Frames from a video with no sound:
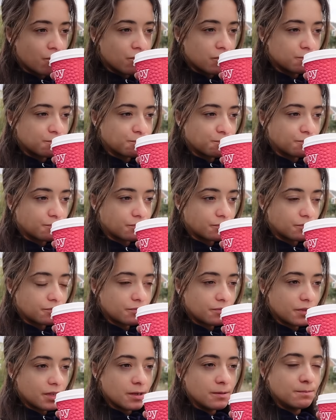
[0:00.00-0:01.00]
turns into like
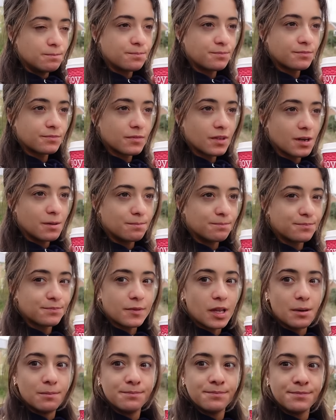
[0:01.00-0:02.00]
Biscoff or whatever.
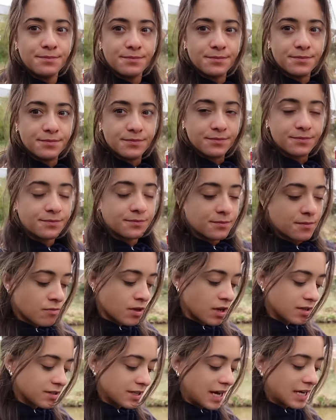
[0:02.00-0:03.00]
Mmm.
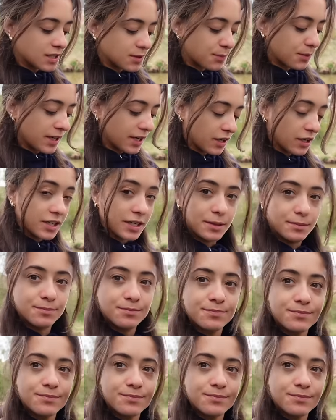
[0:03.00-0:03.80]
Yeah, it's pretty good.